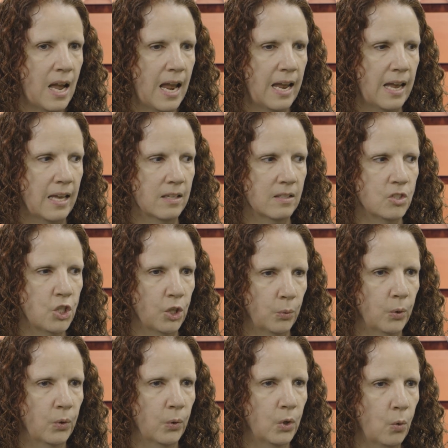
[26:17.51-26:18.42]
And
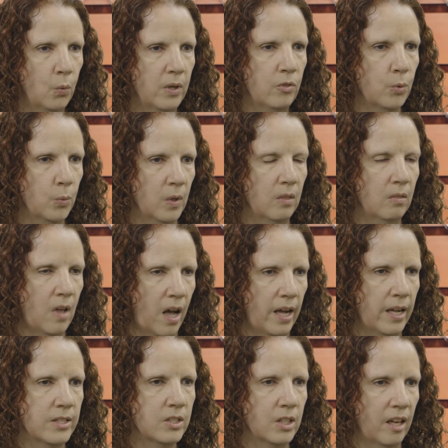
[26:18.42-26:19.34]
children are going through a
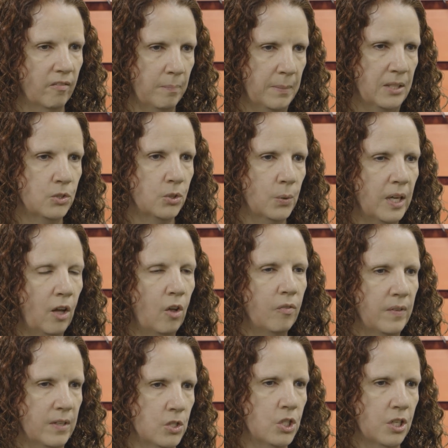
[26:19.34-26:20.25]
lot of mental
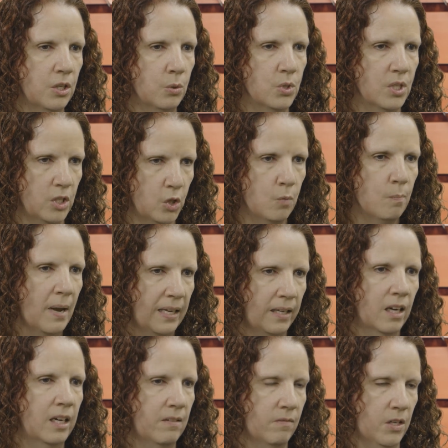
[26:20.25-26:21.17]
health issues that you
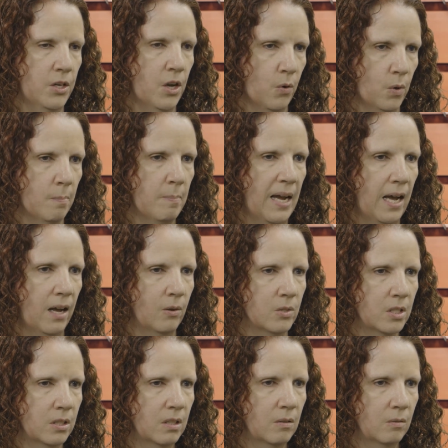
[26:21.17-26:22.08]
may not even know
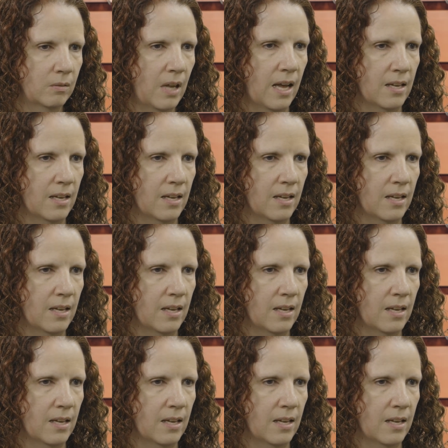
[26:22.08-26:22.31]
about, mm-hmm.